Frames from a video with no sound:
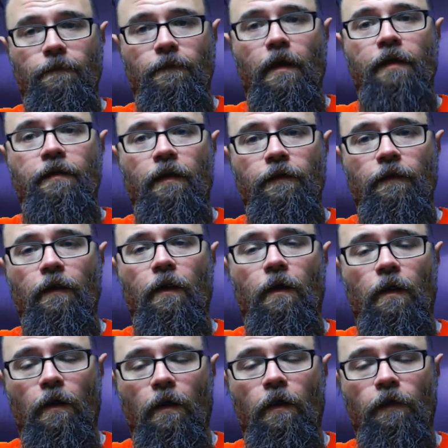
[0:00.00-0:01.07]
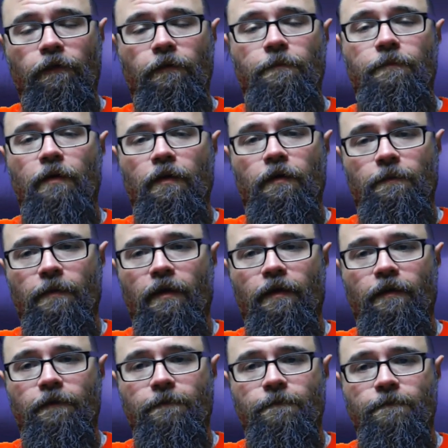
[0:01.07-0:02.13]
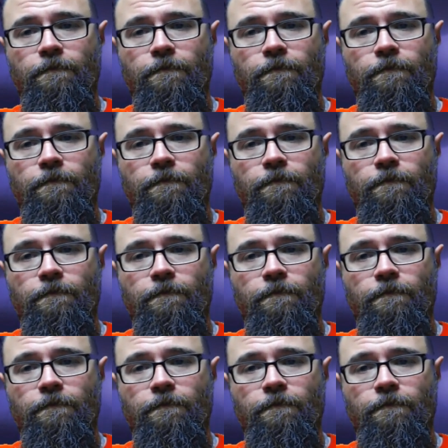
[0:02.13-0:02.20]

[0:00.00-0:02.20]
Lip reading: another awesome part about it.